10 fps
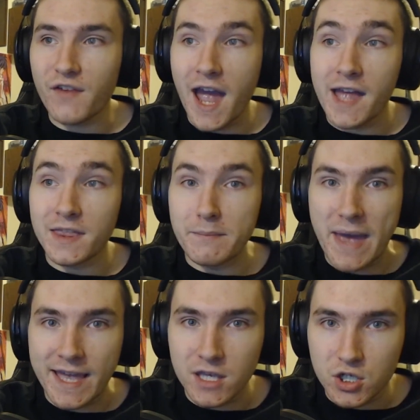and the
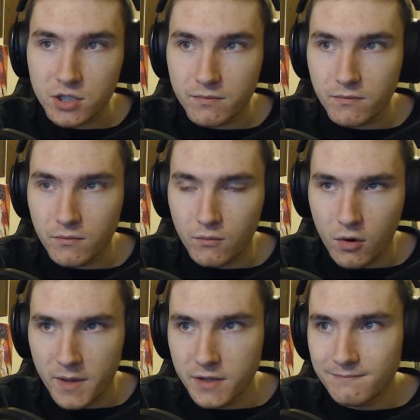mage
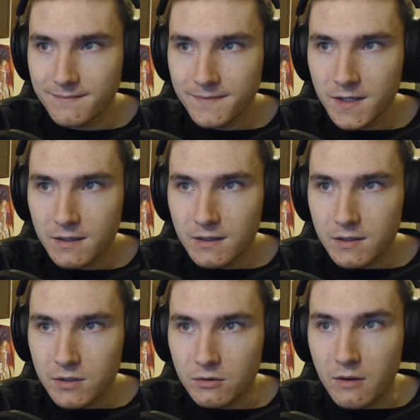woman,
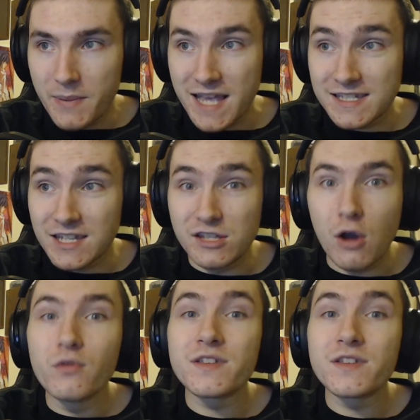who appears to know the